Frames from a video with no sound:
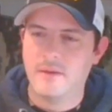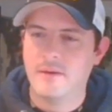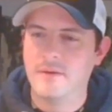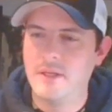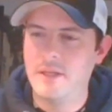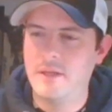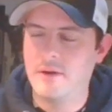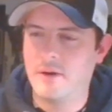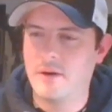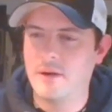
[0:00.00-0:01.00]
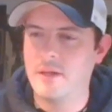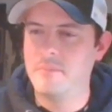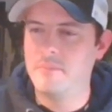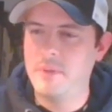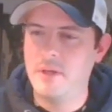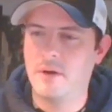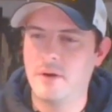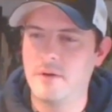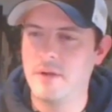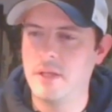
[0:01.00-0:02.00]
DDR and
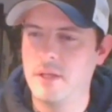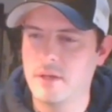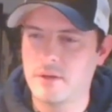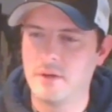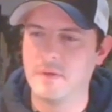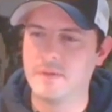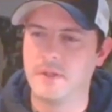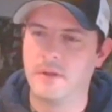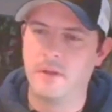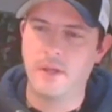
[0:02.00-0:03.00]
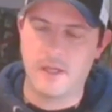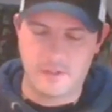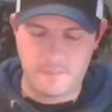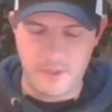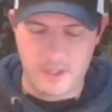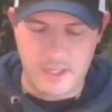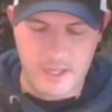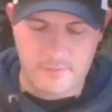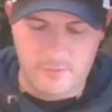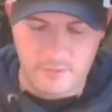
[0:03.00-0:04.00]
BRD currency. You got to spell it
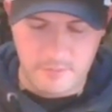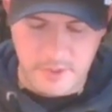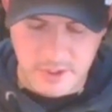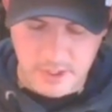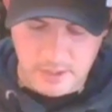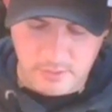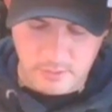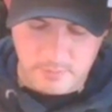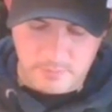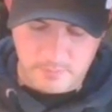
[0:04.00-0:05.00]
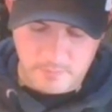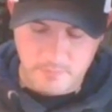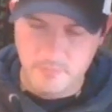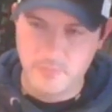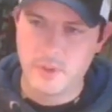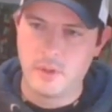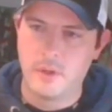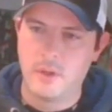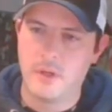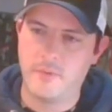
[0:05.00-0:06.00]
out for me, PGA Loom.
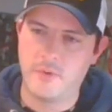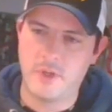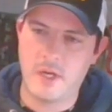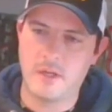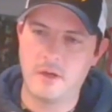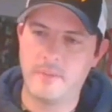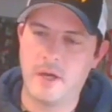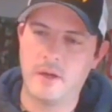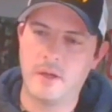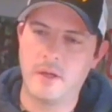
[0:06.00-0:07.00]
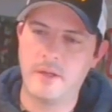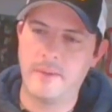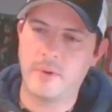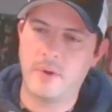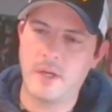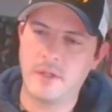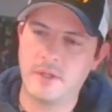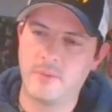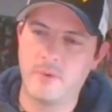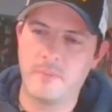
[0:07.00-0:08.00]
Now, if you're talking about Democratic
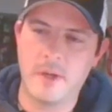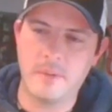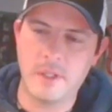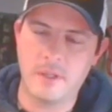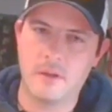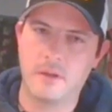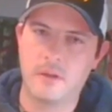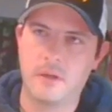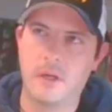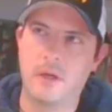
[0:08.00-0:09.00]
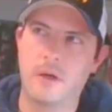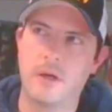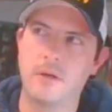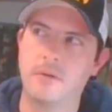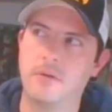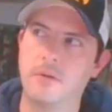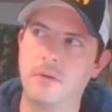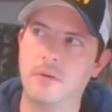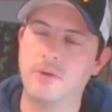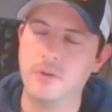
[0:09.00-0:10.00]
German Republic, I
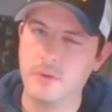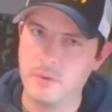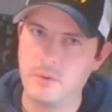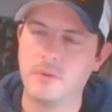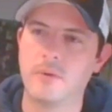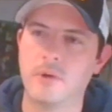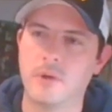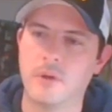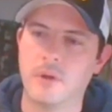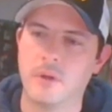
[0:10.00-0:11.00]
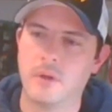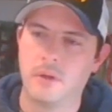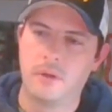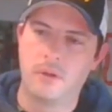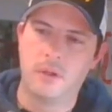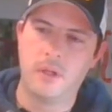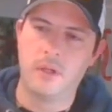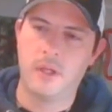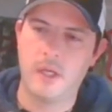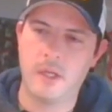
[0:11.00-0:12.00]
do.
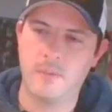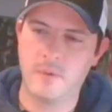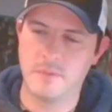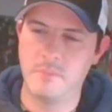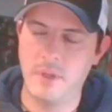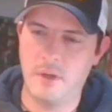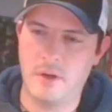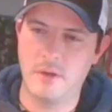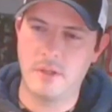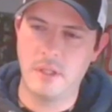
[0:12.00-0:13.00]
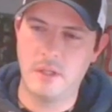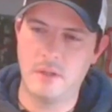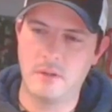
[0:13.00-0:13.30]
And then what's BRD?